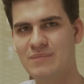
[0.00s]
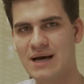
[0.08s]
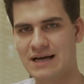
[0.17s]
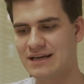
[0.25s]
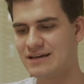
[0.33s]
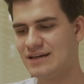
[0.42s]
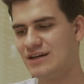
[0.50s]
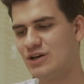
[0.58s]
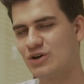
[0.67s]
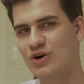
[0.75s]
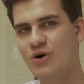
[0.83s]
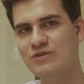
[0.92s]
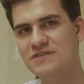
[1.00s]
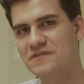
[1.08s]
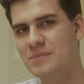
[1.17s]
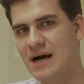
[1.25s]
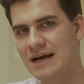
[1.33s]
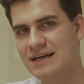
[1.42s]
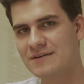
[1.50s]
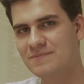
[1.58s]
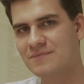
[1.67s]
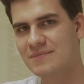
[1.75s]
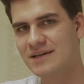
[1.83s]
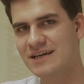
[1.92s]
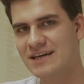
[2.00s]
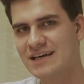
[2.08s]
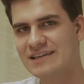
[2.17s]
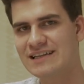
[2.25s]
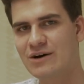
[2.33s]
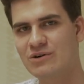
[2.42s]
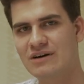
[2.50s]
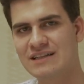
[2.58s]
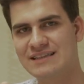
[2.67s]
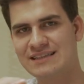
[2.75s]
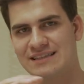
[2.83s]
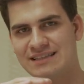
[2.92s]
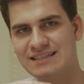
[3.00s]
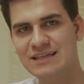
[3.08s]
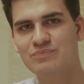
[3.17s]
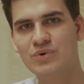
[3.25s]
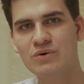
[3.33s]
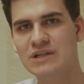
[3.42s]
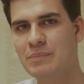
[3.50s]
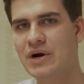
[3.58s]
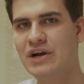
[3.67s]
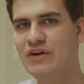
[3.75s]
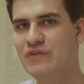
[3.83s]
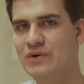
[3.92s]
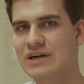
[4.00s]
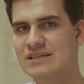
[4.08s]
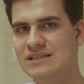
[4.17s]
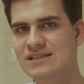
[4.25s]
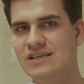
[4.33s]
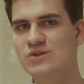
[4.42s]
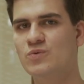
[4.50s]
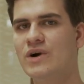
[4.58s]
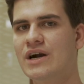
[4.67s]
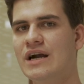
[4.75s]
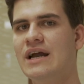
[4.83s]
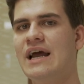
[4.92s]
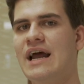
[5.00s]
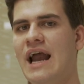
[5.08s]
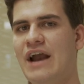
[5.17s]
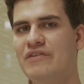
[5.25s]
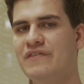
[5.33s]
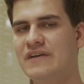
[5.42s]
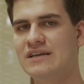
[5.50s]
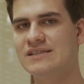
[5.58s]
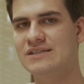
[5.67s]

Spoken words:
Mac, Cult of Mac. Now, that broke the barrier for us. This is where everything